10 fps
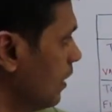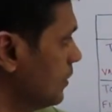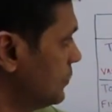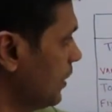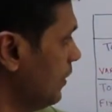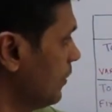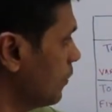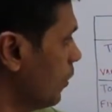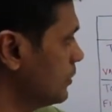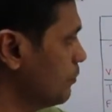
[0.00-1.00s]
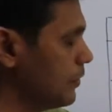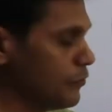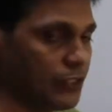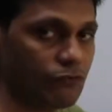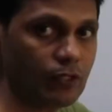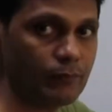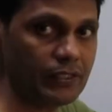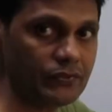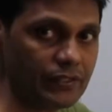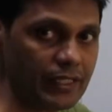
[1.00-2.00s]
still the cost per unit will
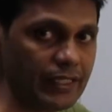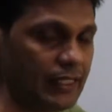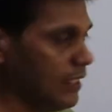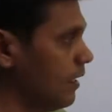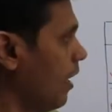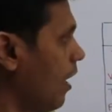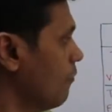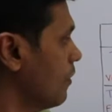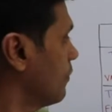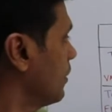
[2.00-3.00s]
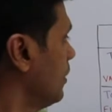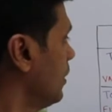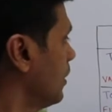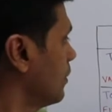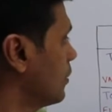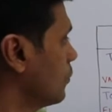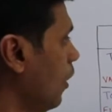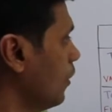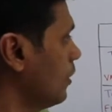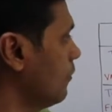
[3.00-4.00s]
be 3, however the
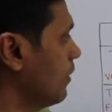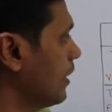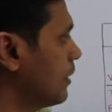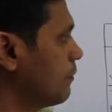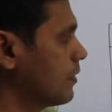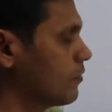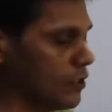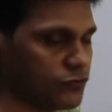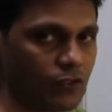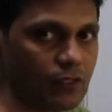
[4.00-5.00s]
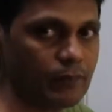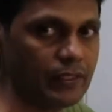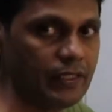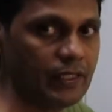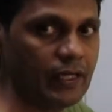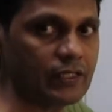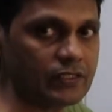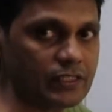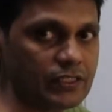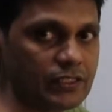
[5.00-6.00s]
total variable cost will be
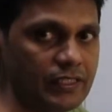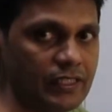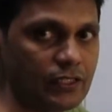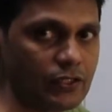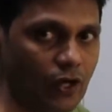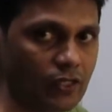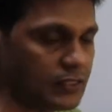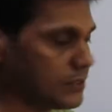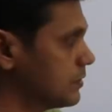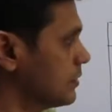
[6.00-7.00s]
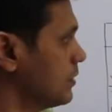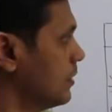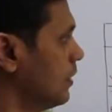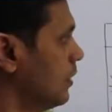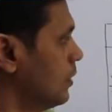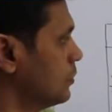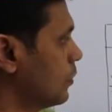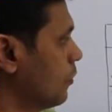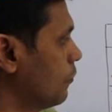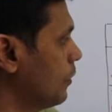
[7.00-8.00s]
$30.
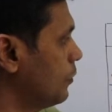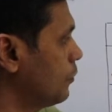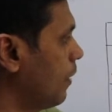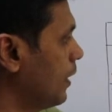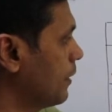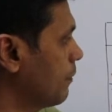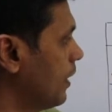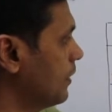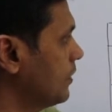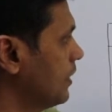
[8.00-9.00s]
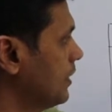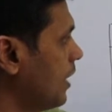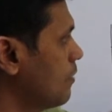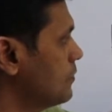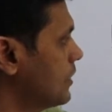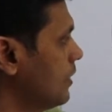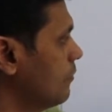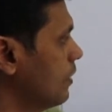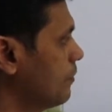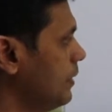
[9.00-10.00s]
So when you multiply 3 times 10
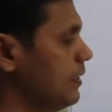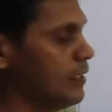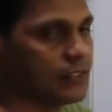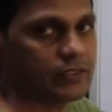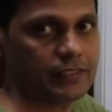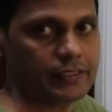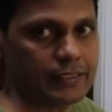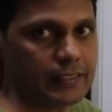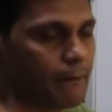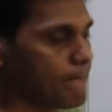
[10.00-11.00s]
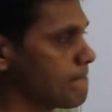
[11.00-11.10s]
will be 30.